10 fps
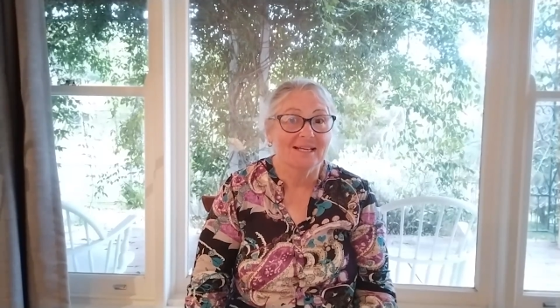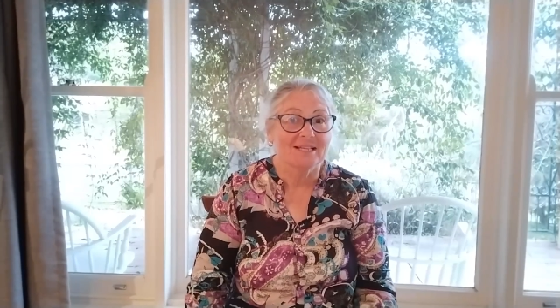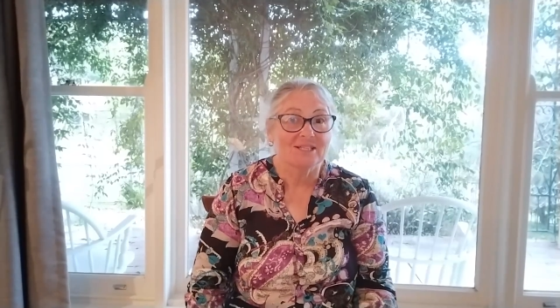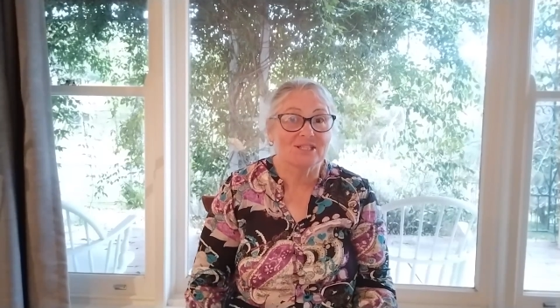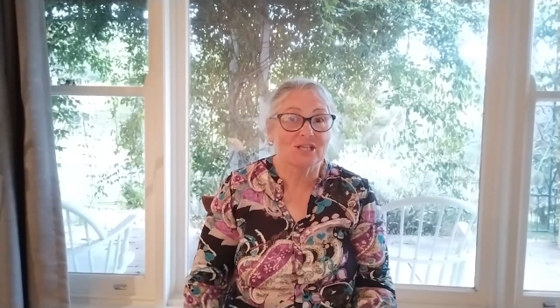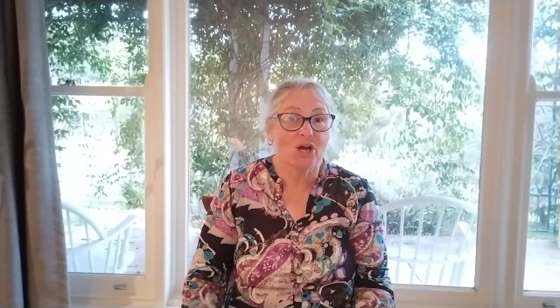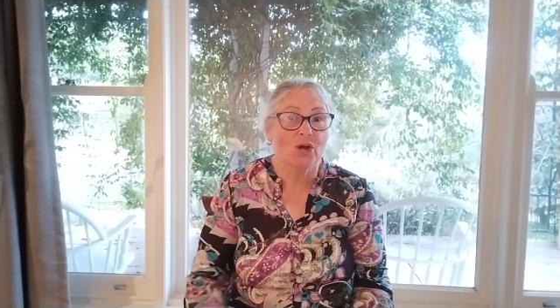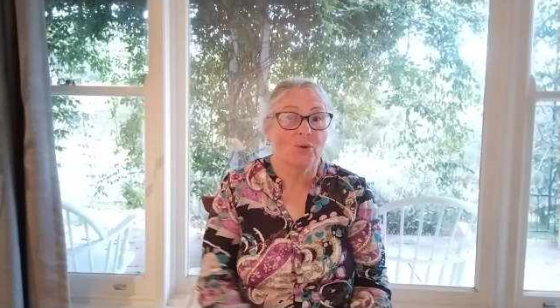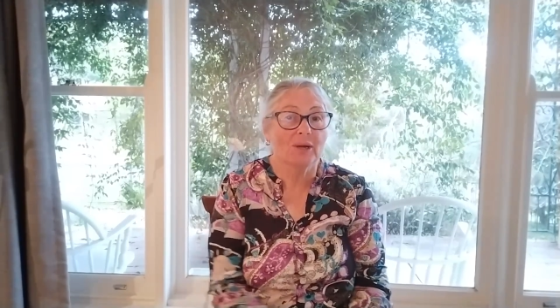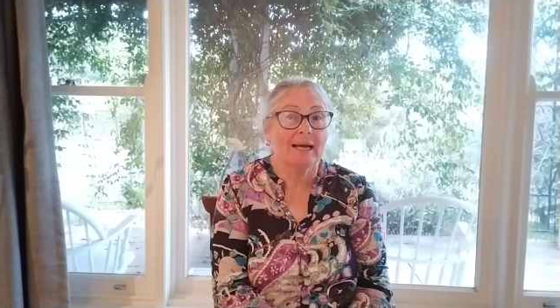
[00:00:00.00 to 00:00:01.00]

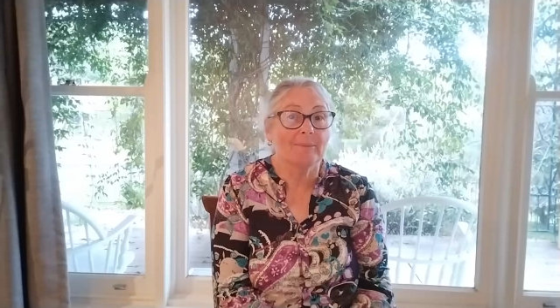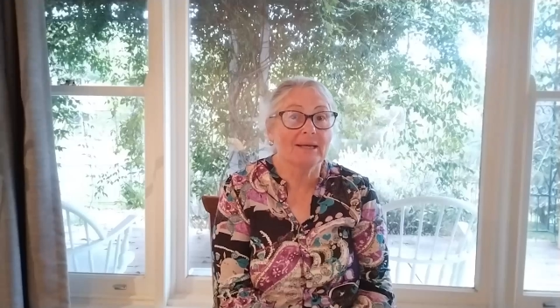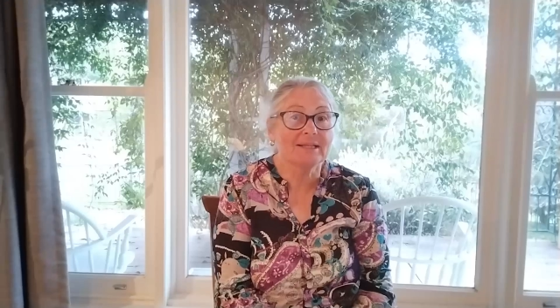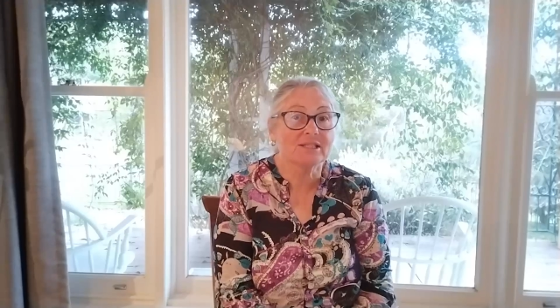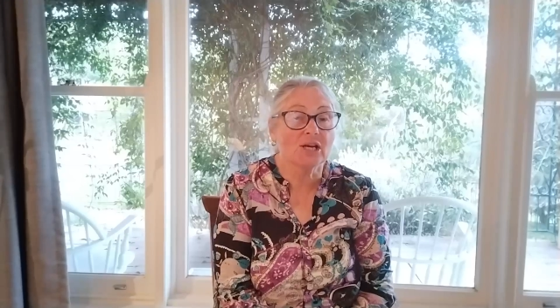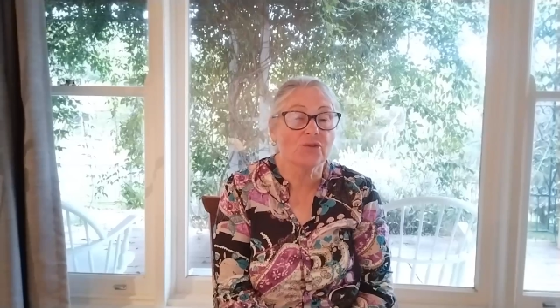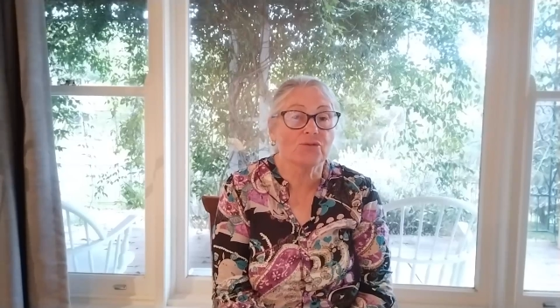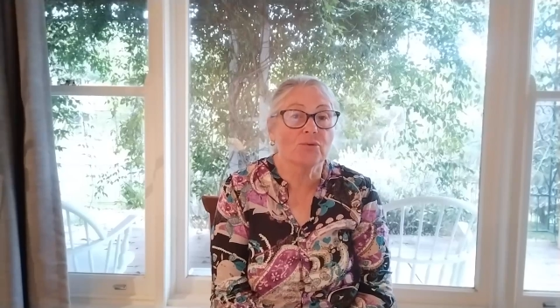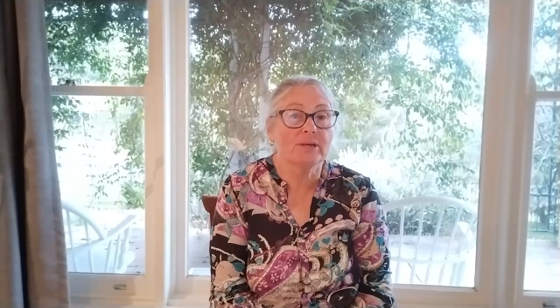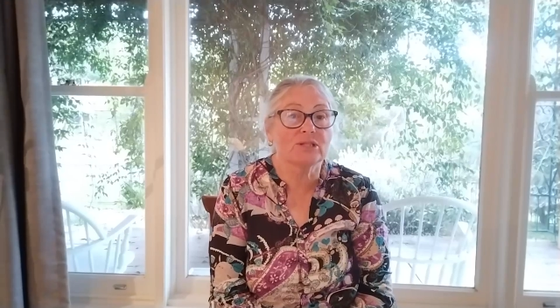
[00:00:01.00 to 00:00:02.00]
So let's go
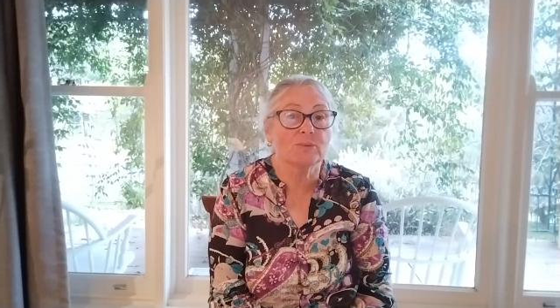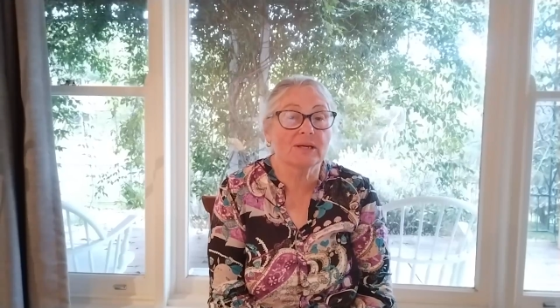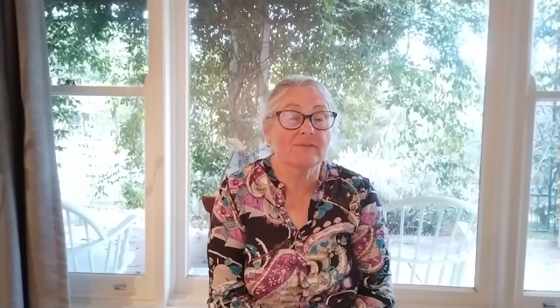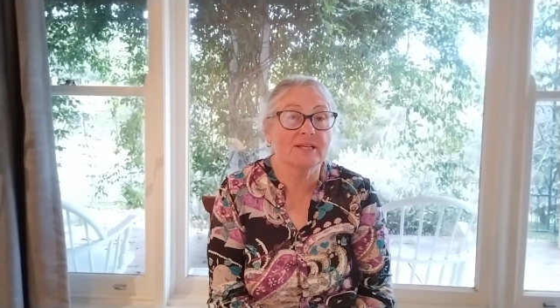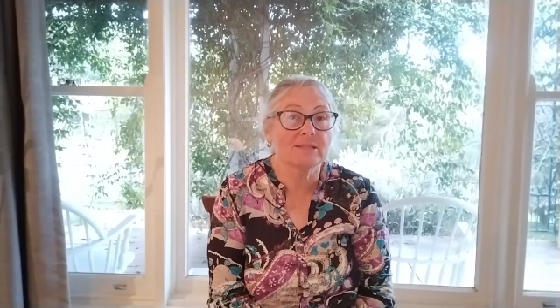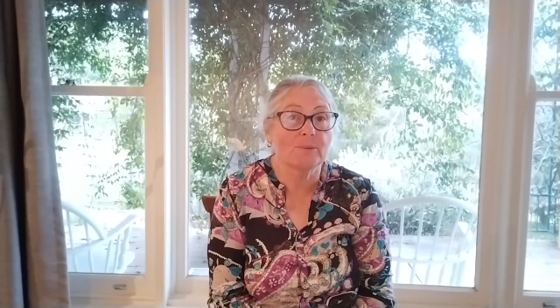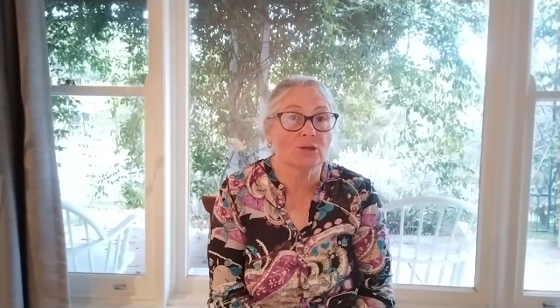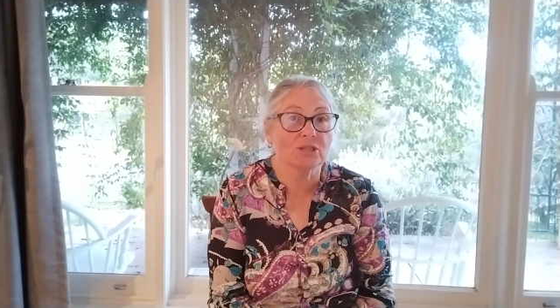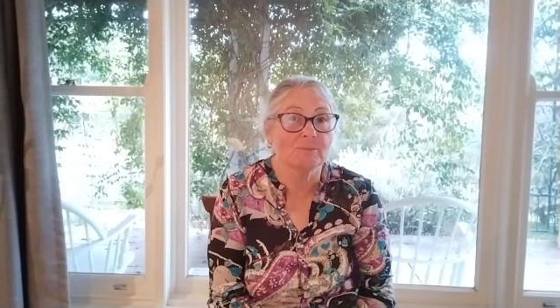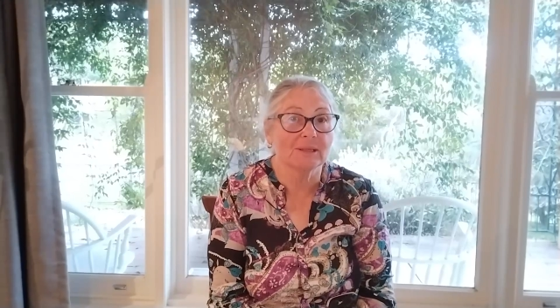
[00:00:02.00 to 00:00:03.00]
through each one of these
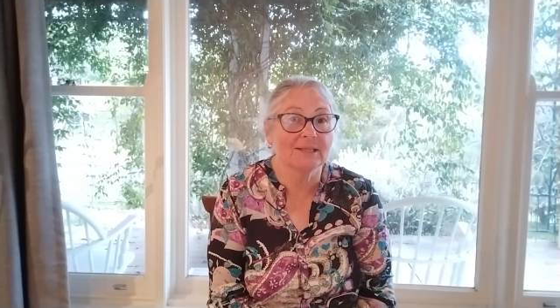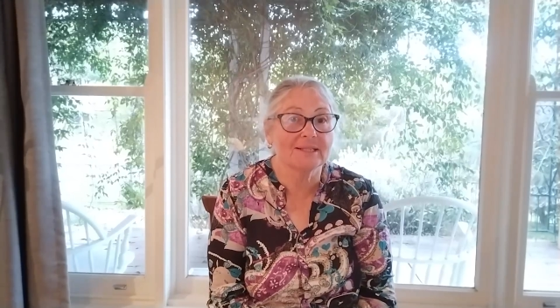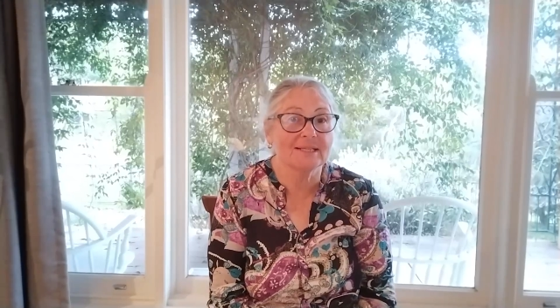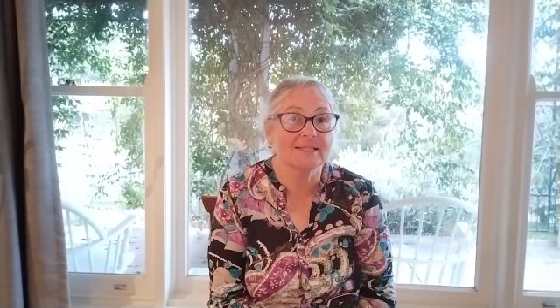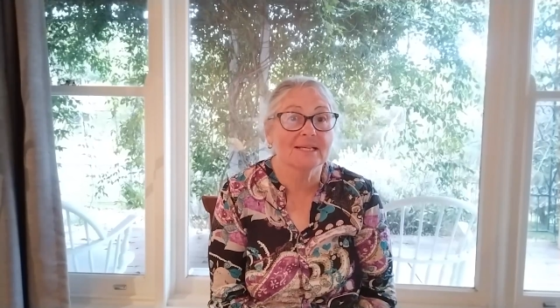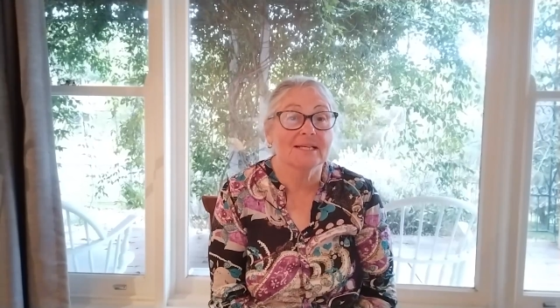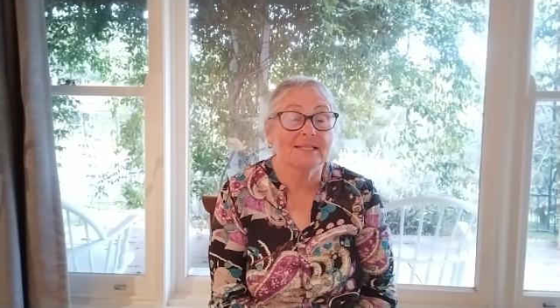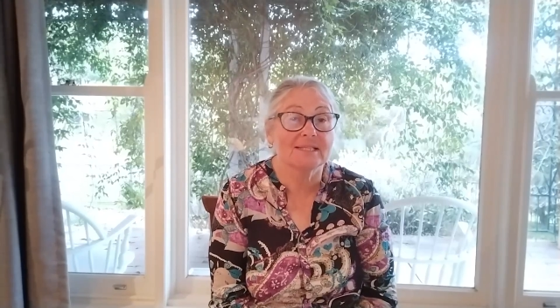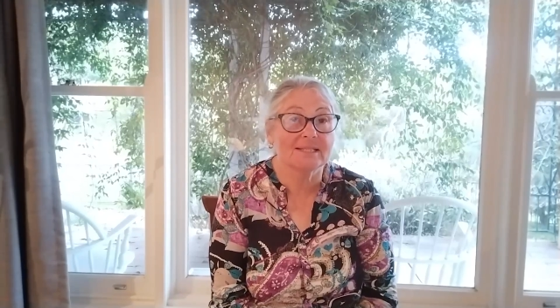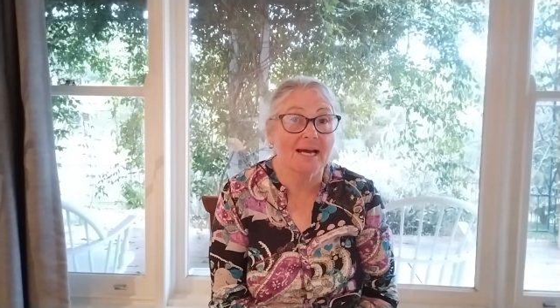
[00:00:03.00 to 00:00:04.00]
possibilities,
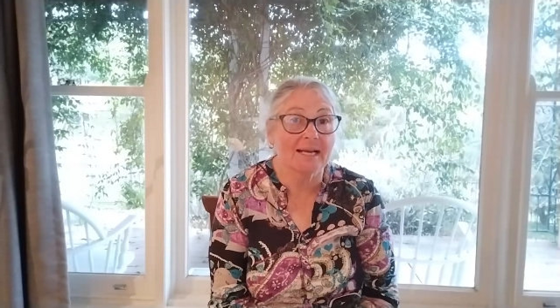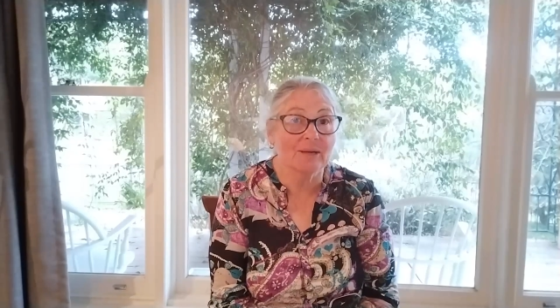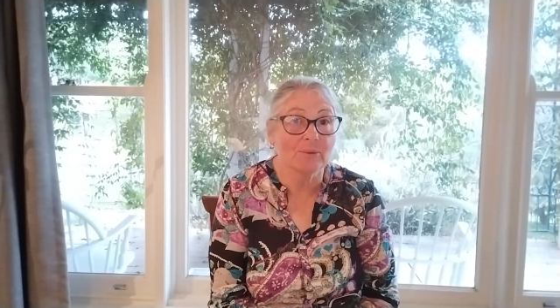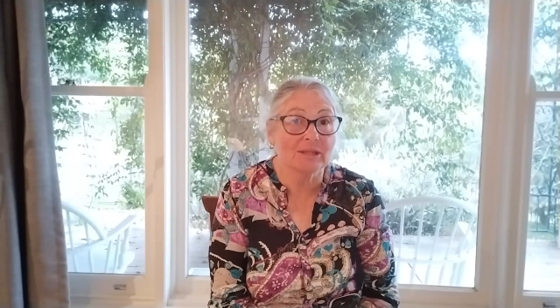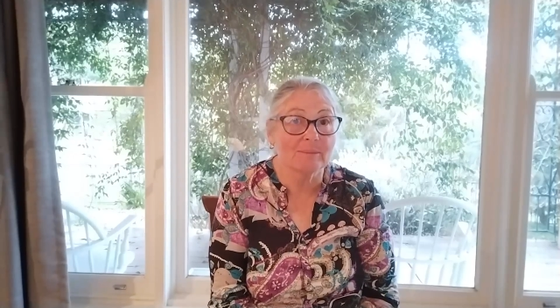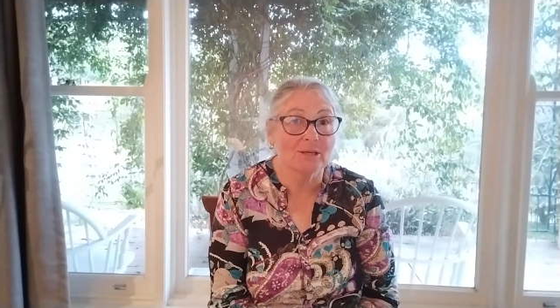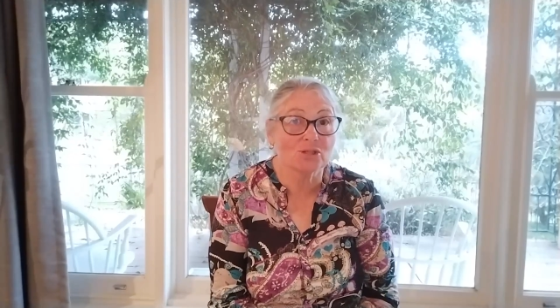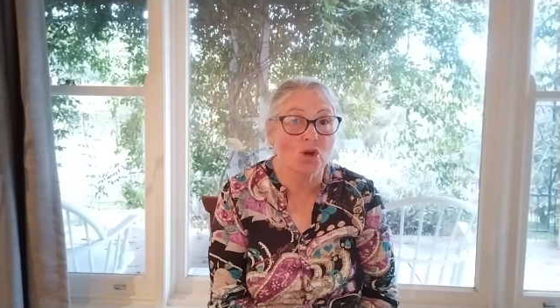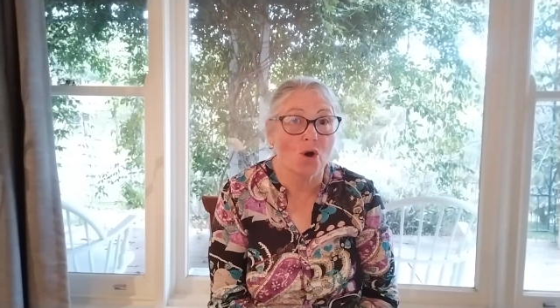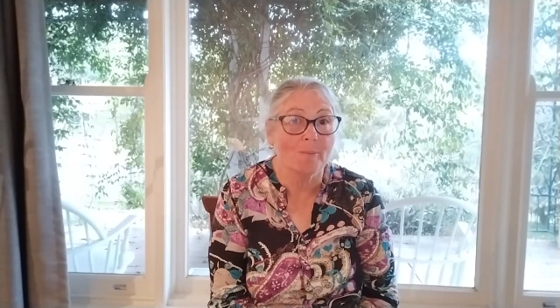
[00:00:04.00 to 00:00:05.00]
starting with the most
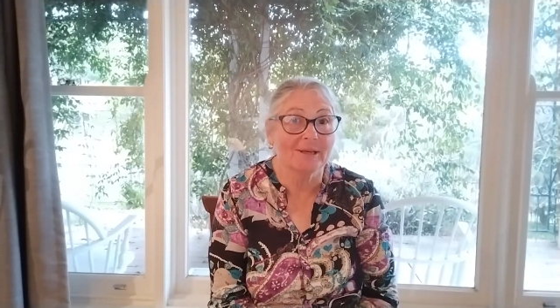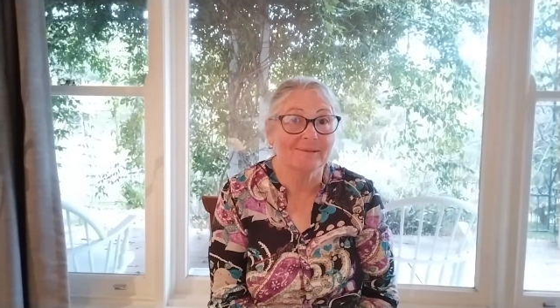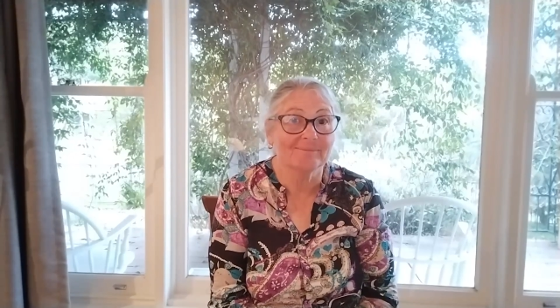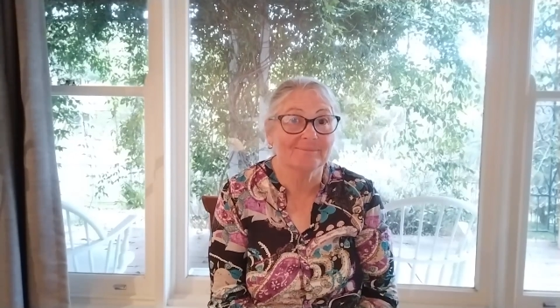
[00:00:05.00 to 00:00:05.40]
common.